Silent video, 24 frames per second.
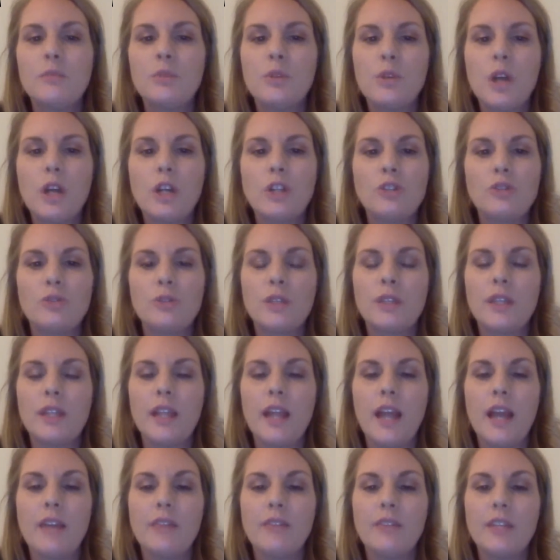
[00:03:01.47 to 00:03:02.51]
country that
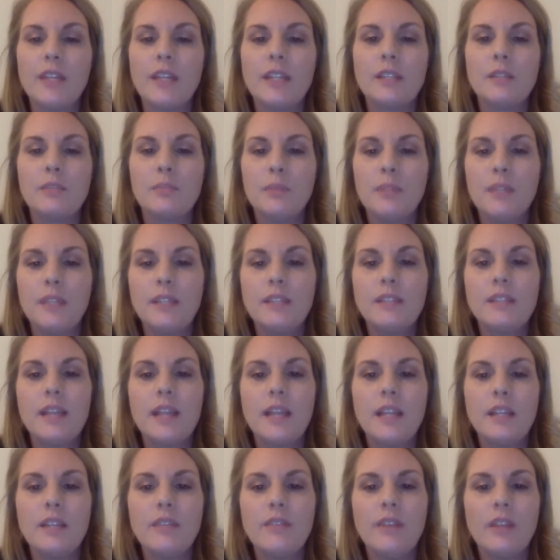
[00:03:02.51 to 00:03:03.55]
advocates peace
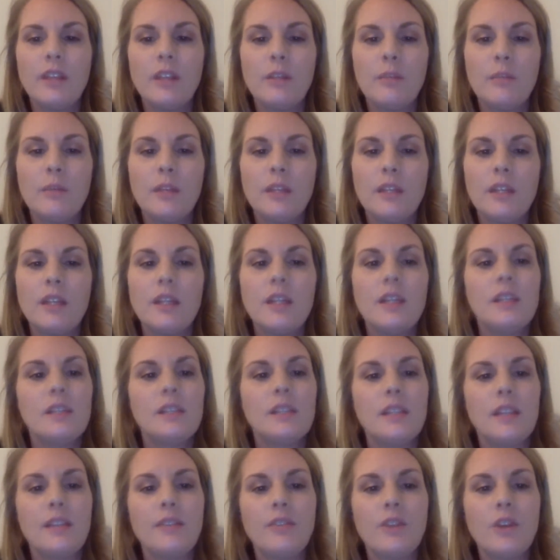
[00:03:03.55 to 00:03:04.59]
and development,
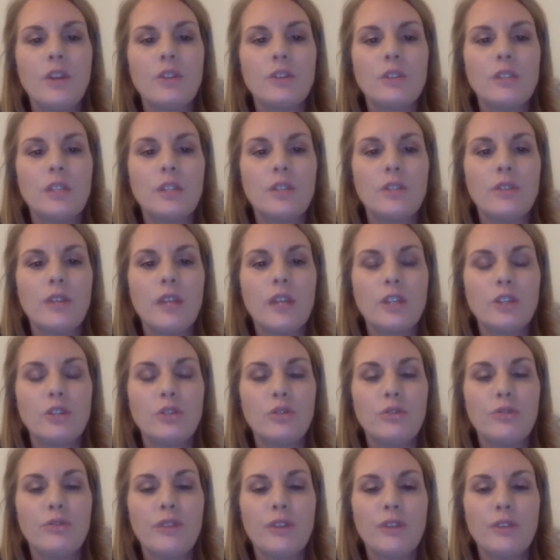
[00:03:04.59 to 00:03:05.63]
safeguards
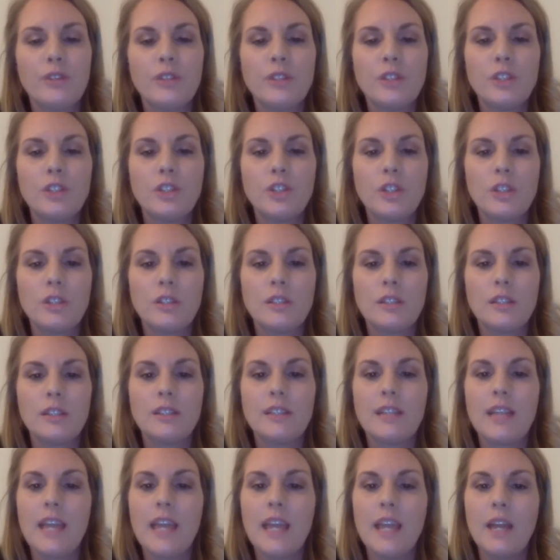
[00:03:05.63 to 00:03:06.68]
international fairness and
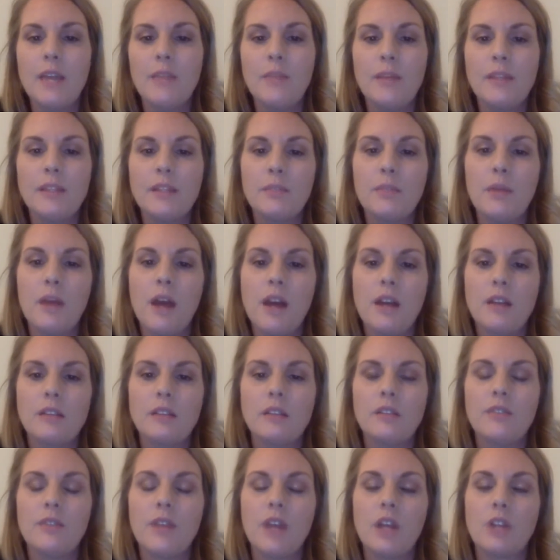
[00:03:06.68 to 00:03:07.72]
justice, and makes a
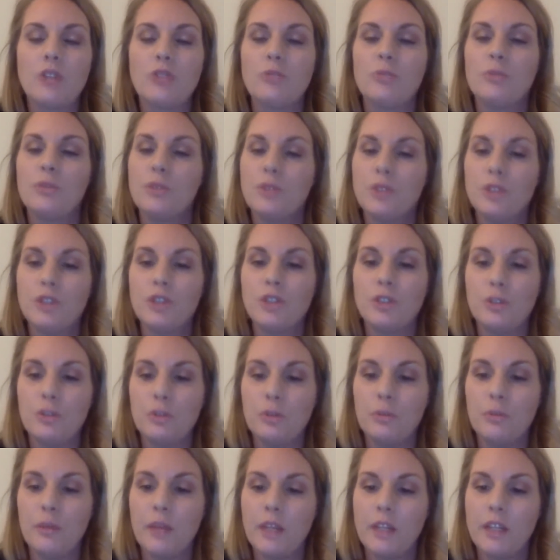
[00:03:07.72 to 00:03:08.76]
positive contribution to
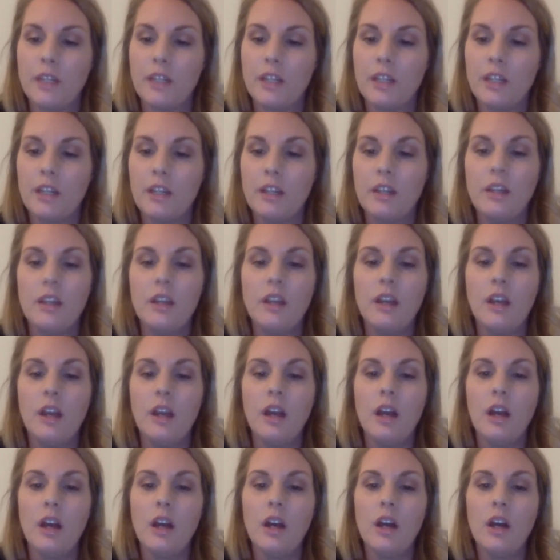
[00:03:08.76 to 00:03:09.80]
humanity.
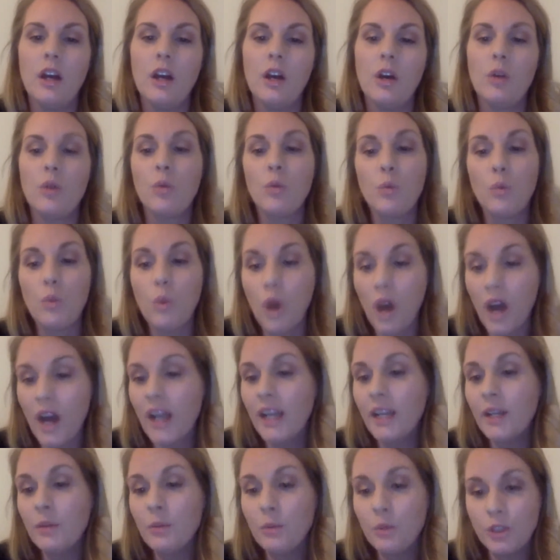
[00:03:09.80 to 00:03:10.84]

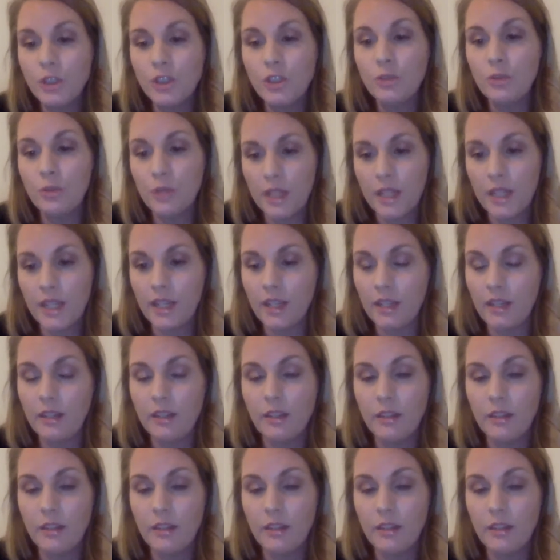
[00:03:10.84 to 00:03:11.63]
Why would you need